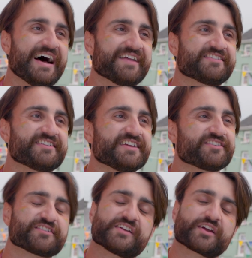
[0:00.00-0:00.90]
and see
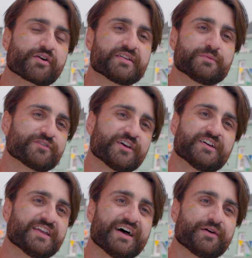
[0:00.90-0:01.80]
just an incredible
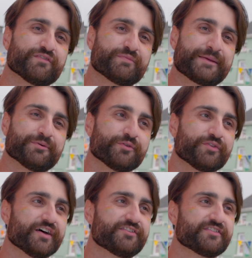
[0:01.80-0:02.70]
turnout of people
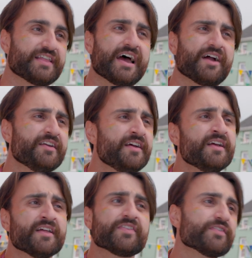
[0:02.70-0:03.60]
that are just there,
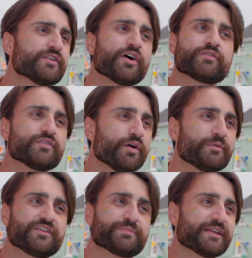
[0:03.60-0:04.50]
you know,
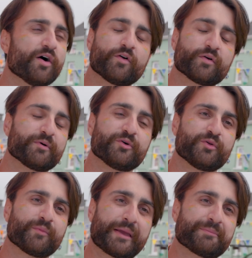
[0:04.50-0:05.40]
nobody's been
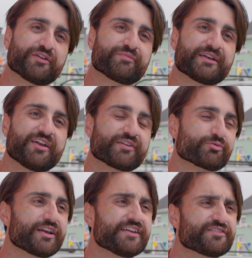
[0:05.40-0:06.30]
horrible, people have been like
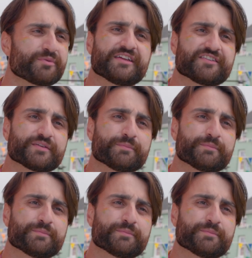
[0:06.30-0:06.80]
really sweet and